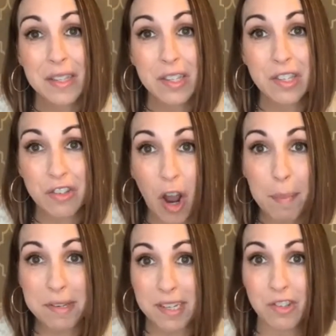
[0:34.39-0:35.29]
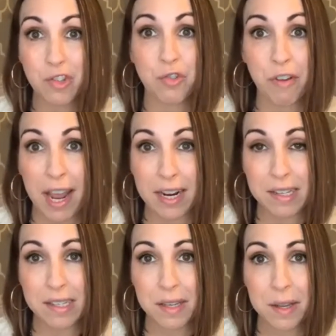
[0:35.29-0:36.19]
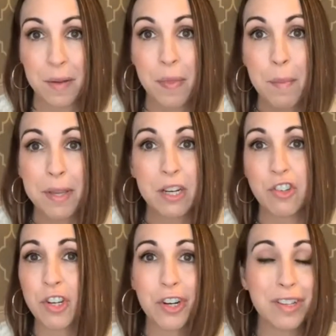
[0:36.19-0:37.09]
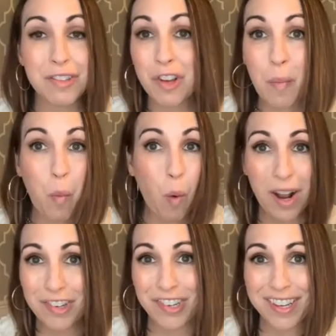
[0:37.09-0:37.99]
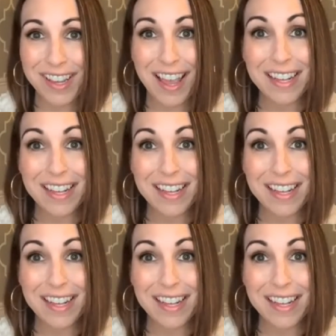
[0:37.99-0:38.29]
stopped in its tracks because she couldn't stop watching